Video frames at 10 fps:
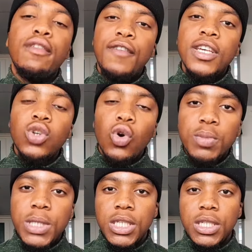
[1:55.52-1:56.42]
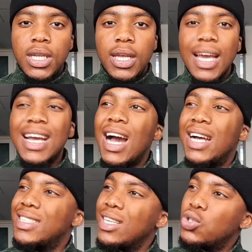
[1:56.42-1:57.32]
first option? A
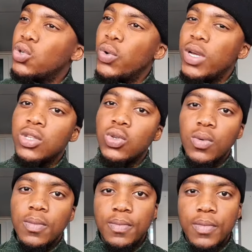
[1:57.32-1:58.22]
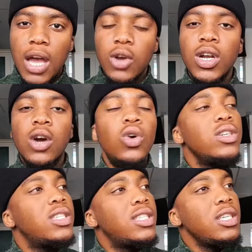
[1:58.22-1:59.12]
kasi, a Soweto. Are you going to call
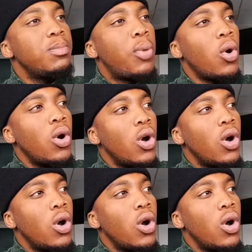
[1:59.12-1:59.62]
Sipho